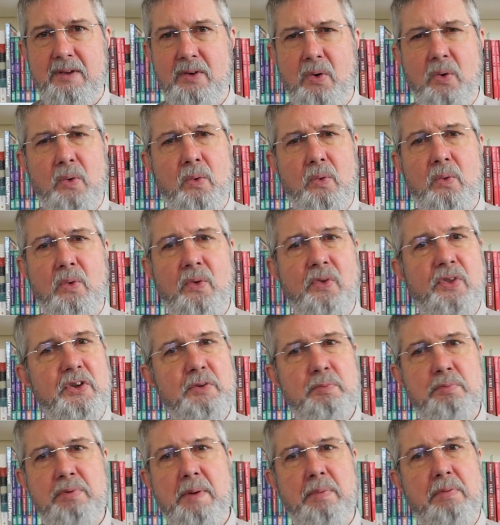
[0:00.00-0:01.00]
All this
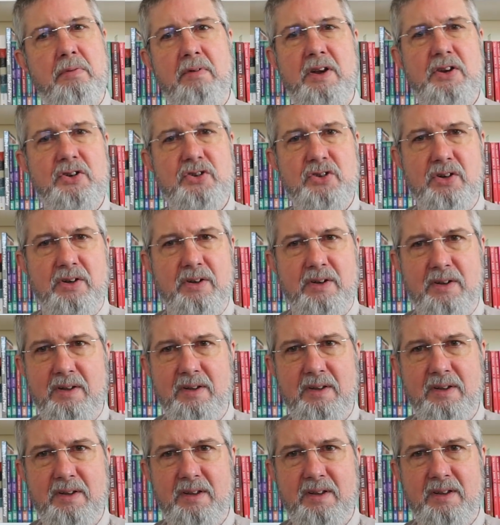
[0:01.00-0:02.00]
preparation
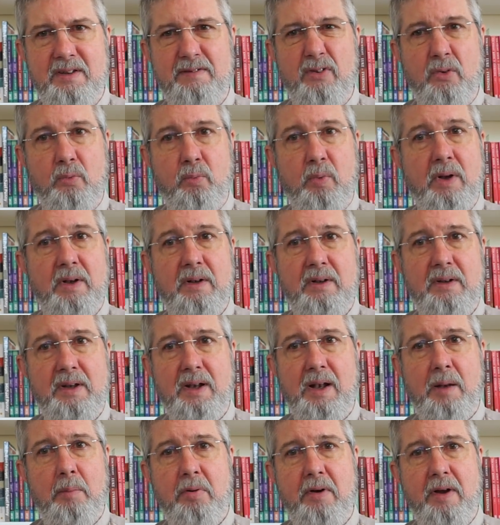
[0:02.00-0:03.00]
for one
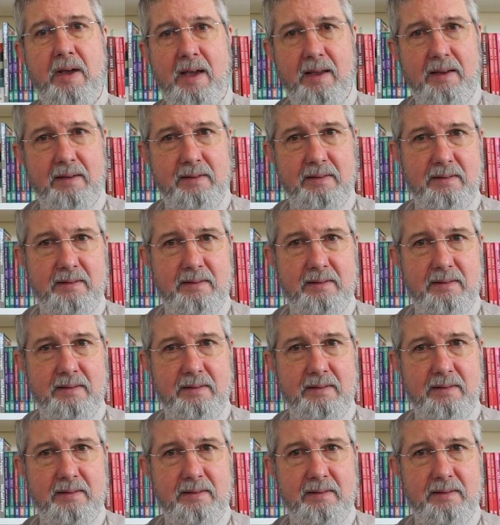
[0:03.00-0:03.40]
little prayer,